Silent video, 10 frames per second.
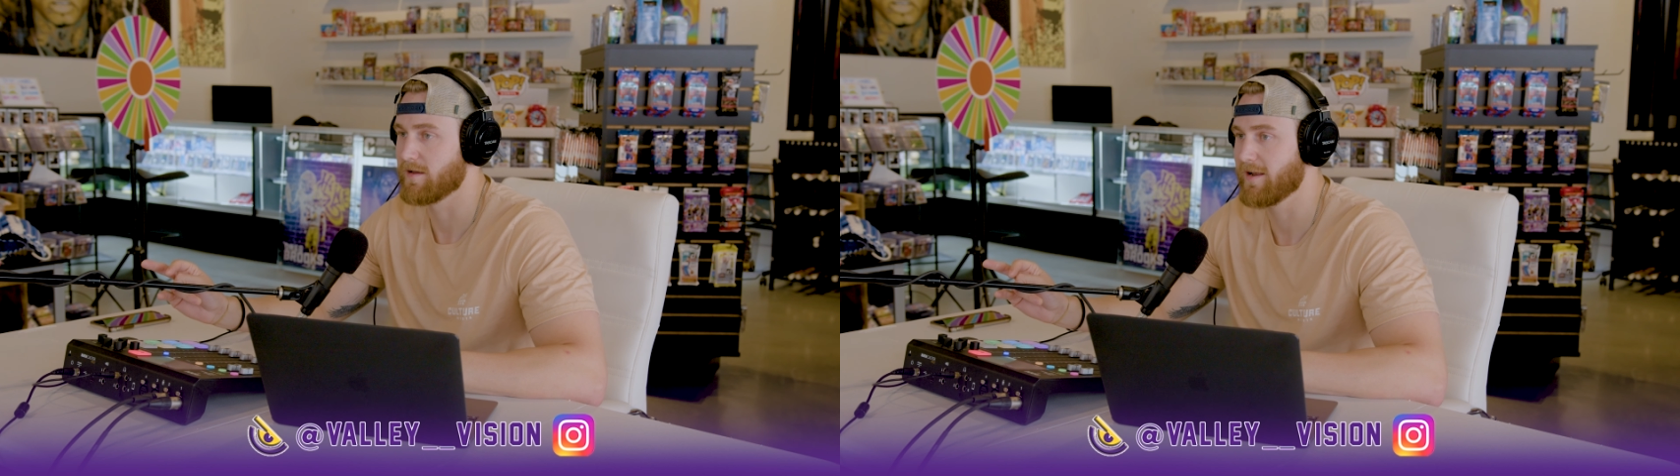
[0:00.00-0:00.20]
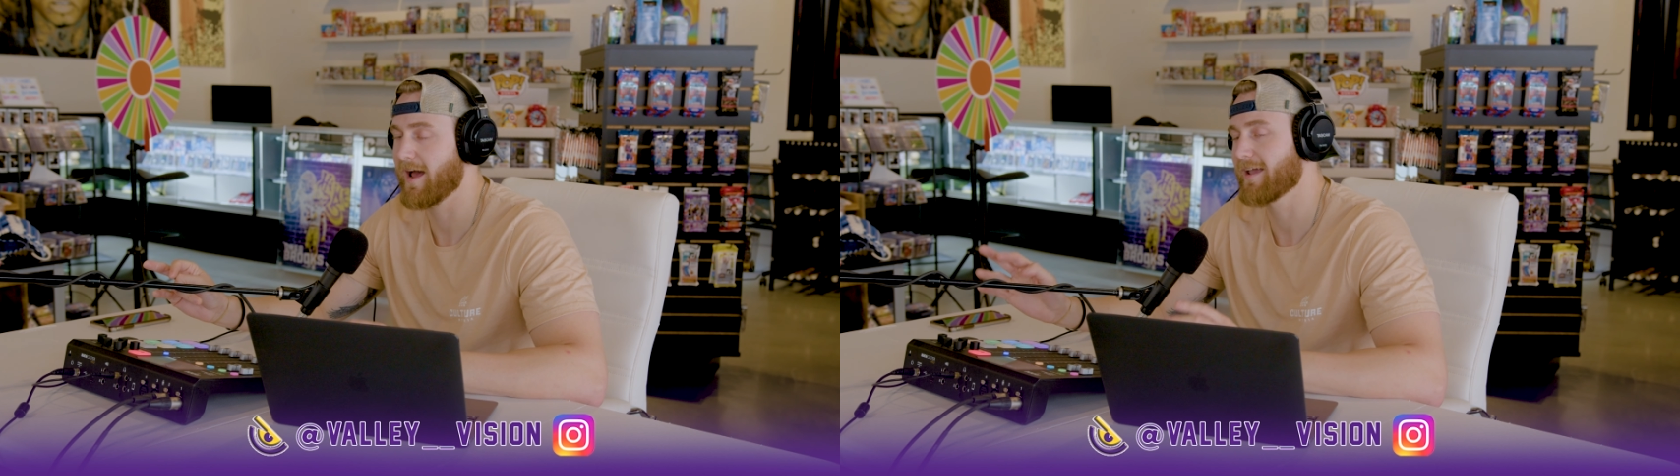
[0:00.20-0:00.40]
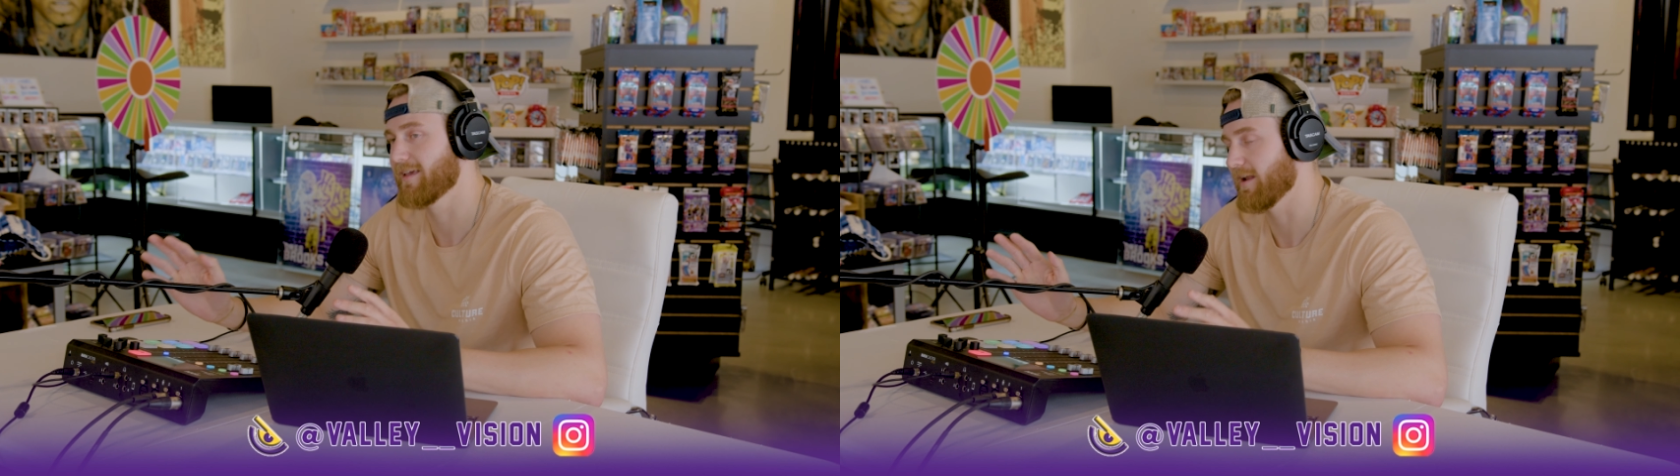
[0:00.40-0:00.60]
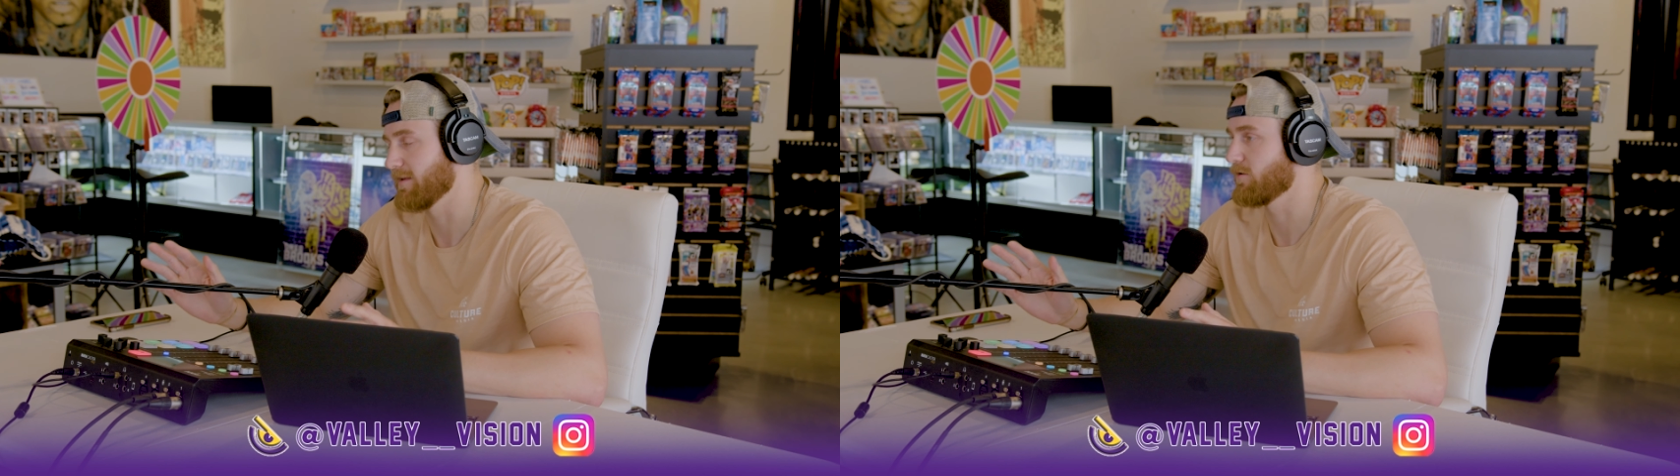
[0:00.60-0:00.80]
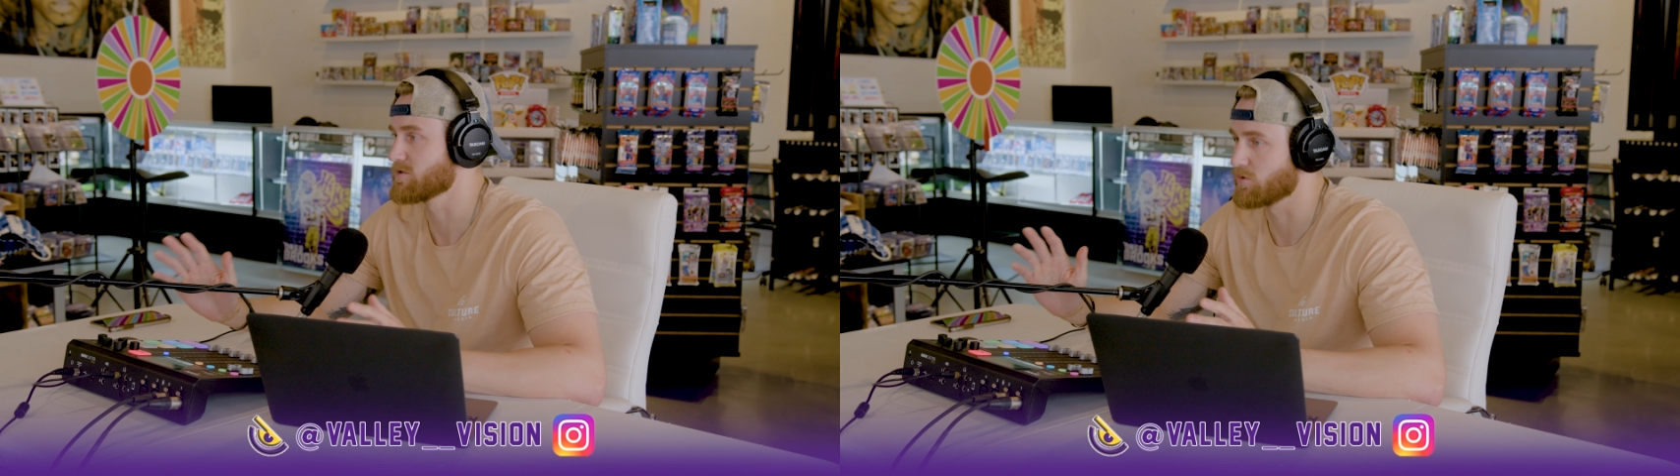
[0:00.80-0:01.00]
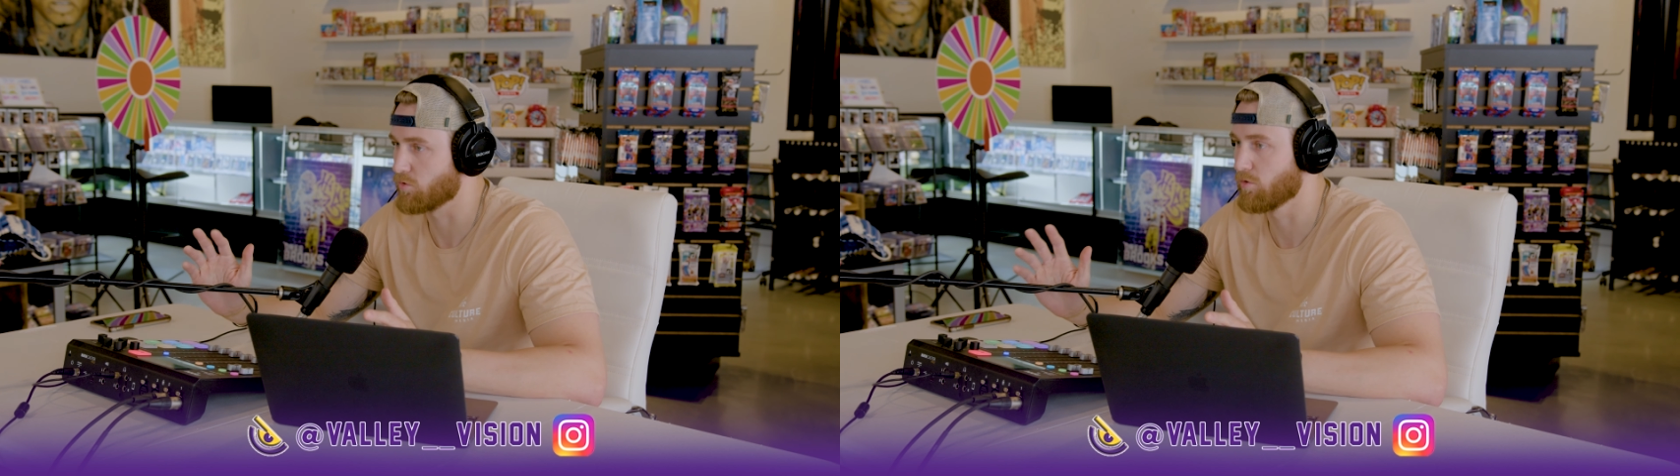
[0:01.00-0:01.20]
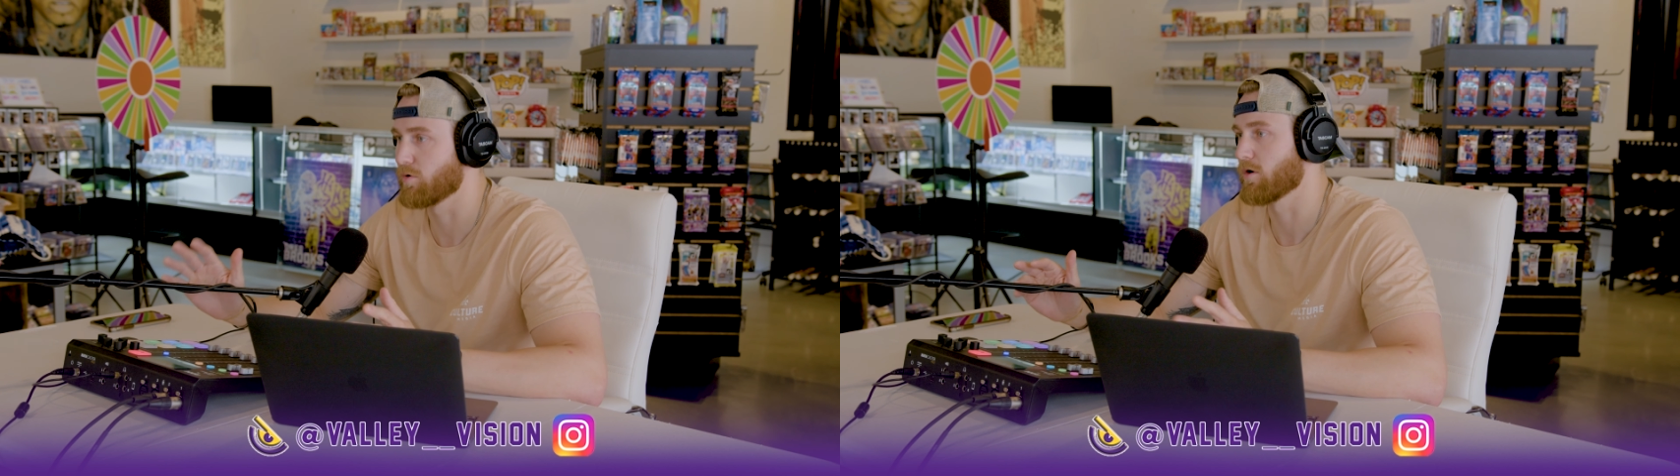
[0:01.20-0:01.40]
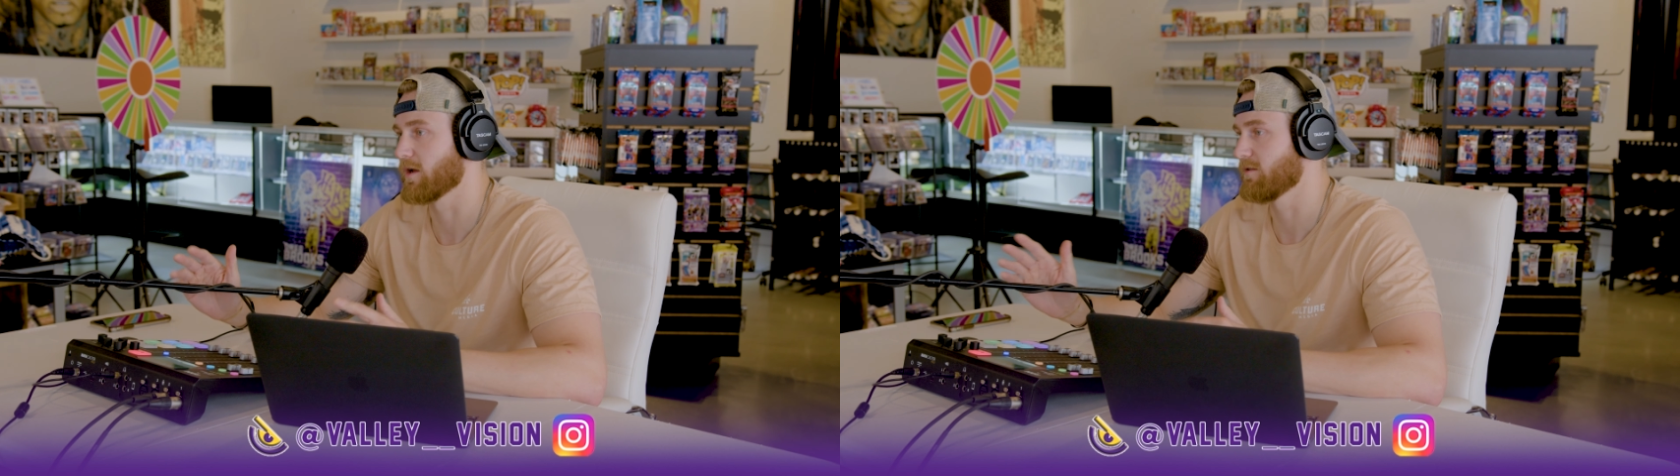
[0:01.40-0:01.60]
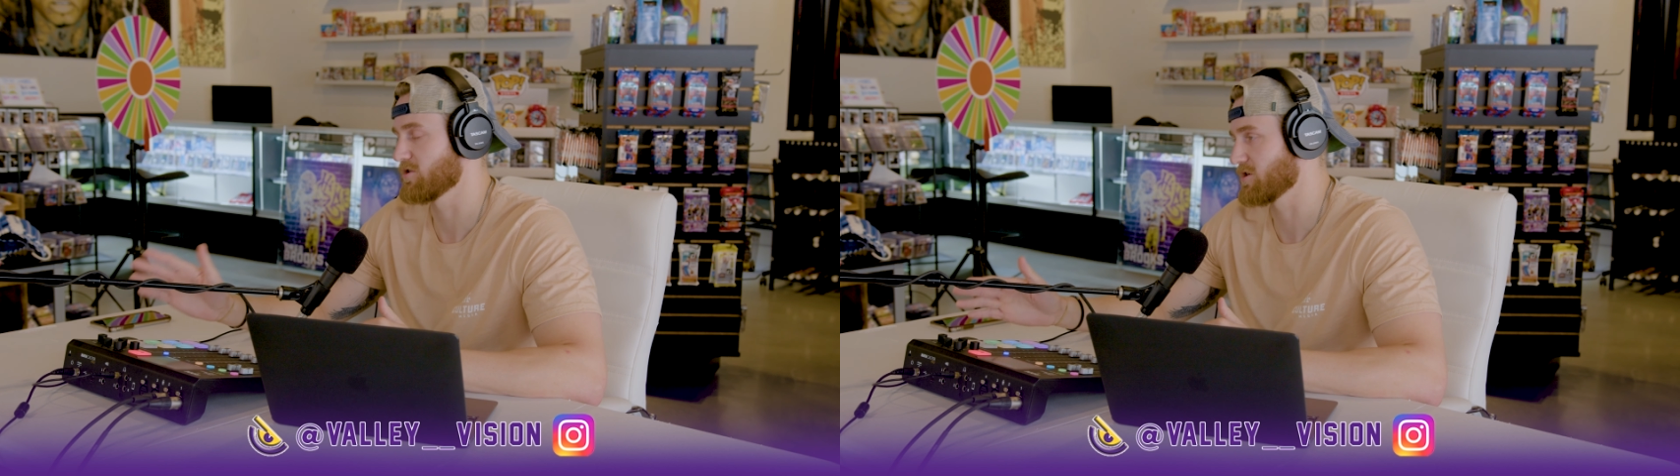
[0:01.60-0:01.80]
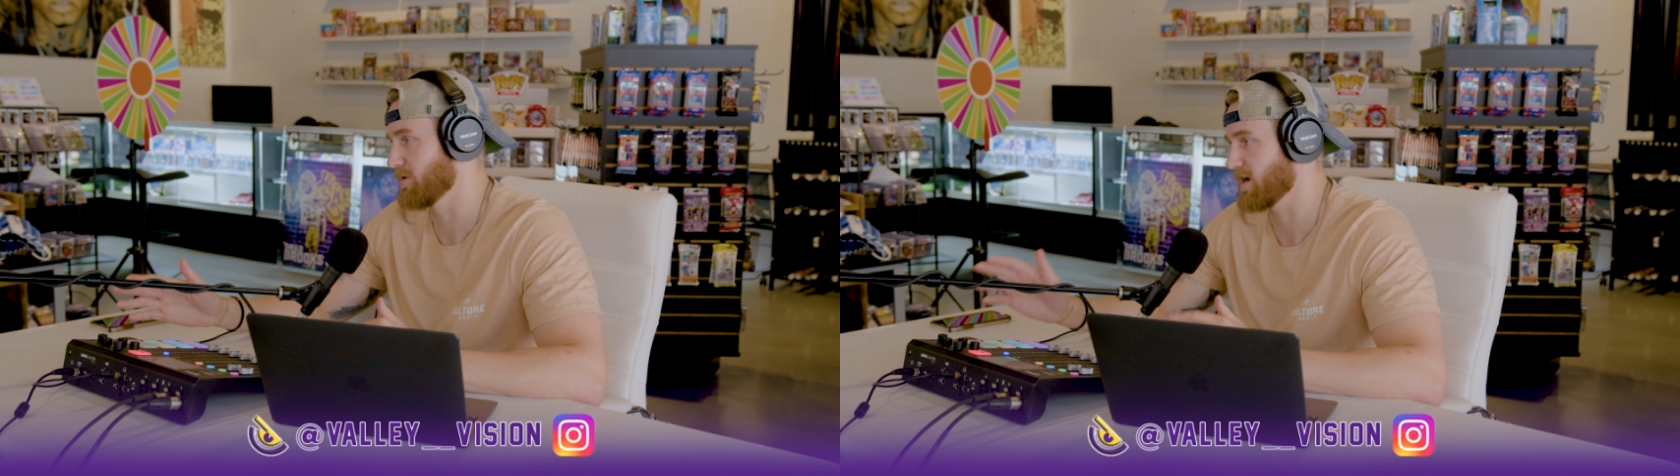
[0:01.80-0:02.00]
And I get it. There was a rule broken. There
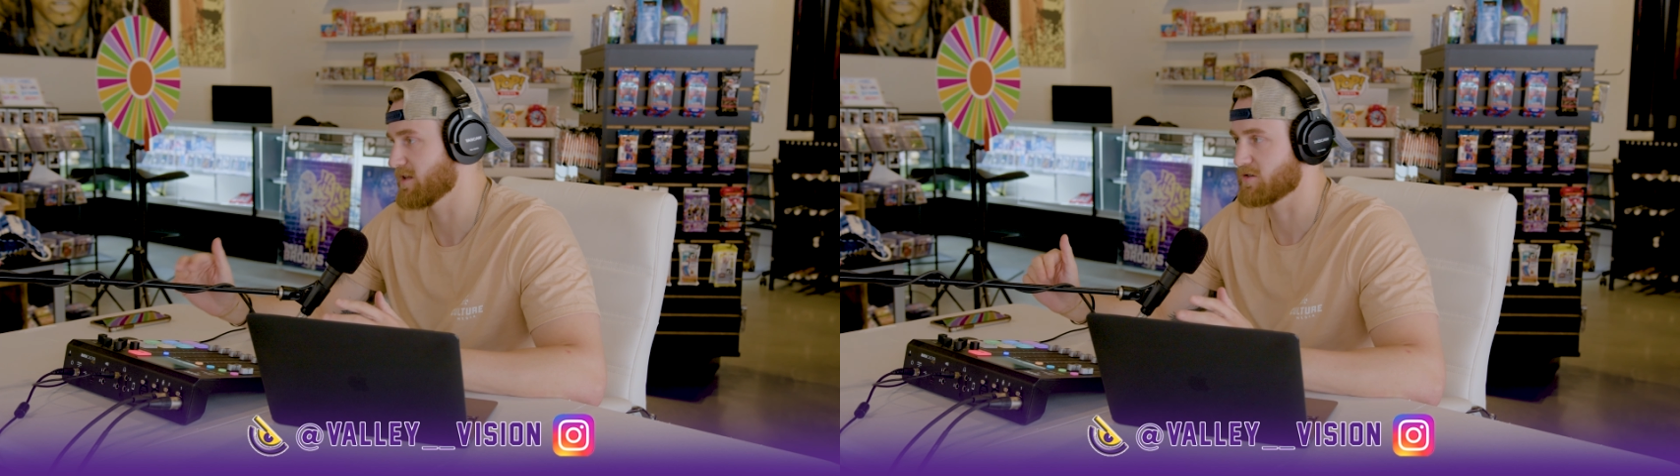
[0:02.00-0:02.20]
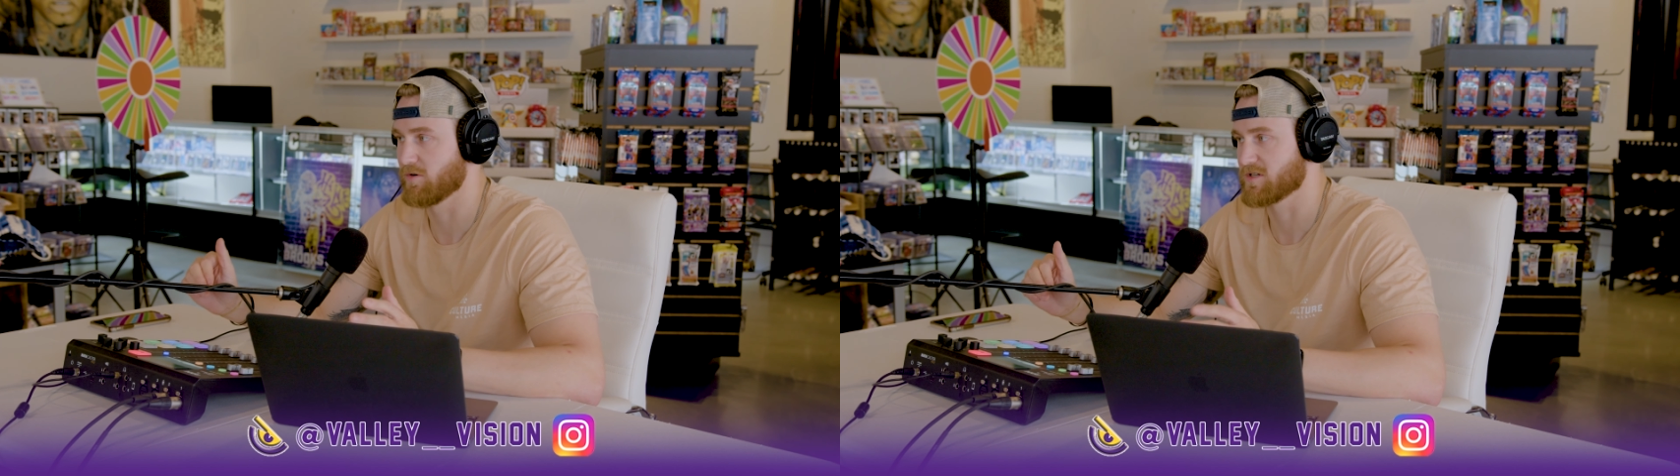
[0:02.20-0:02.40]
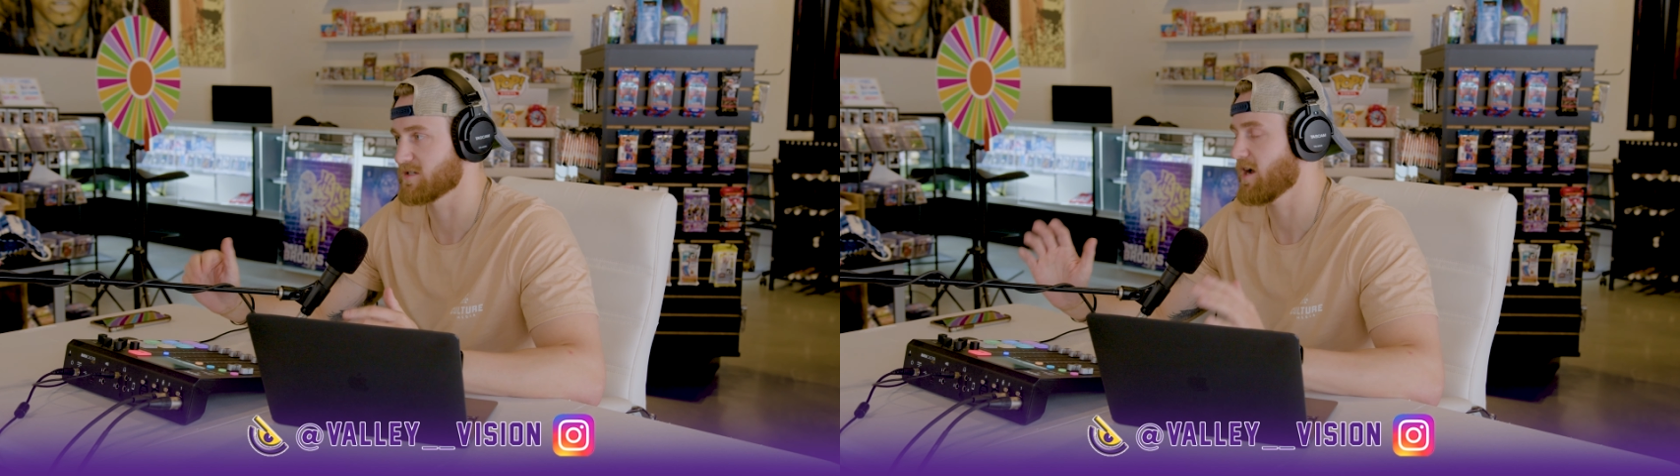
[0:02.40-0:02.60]
should be consequences.